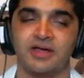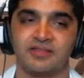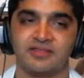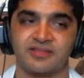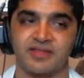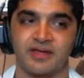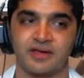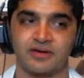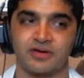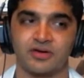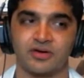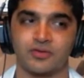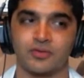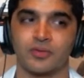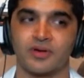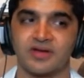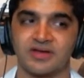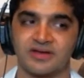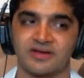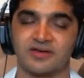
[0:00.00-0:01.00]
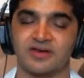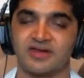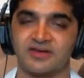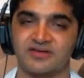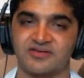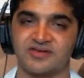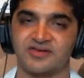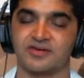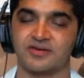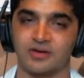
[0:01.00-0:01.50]
then you're going to
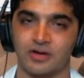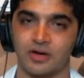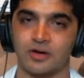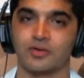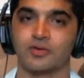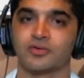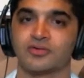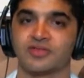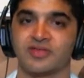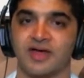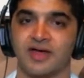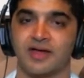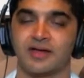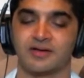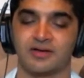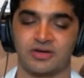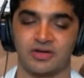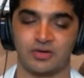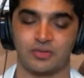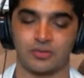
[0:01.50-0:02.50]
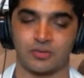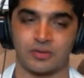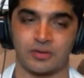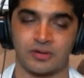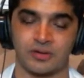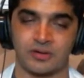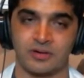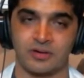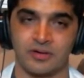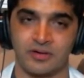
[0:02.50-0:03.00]
need to know that
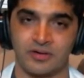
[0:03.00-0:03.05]
your,